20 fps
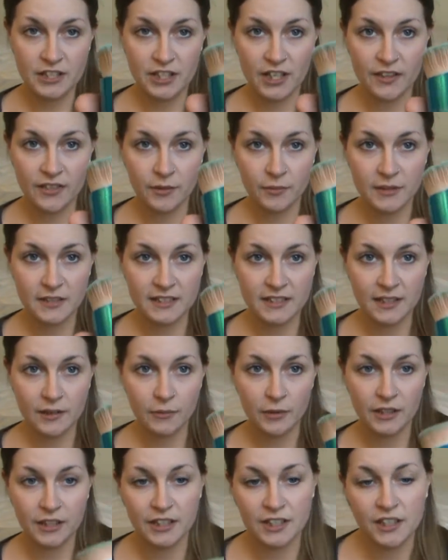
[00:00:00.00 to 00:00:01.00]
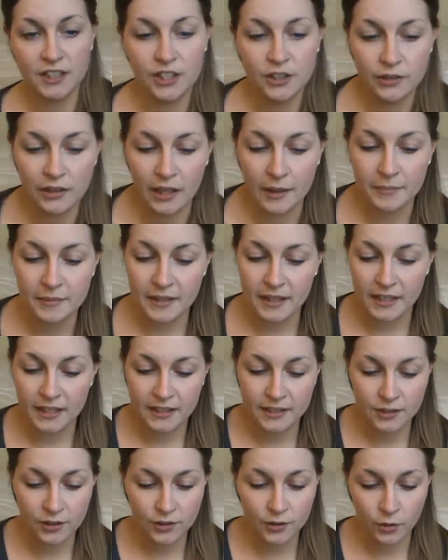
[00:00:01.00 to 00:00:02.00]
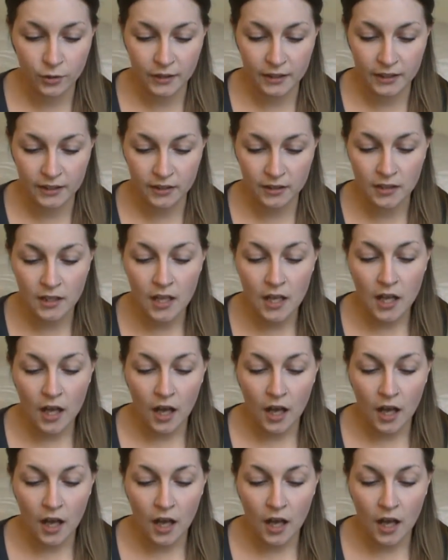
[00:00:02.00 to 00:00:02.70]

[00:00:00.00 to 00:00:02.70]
And the reason I wanted to do an updated tutorial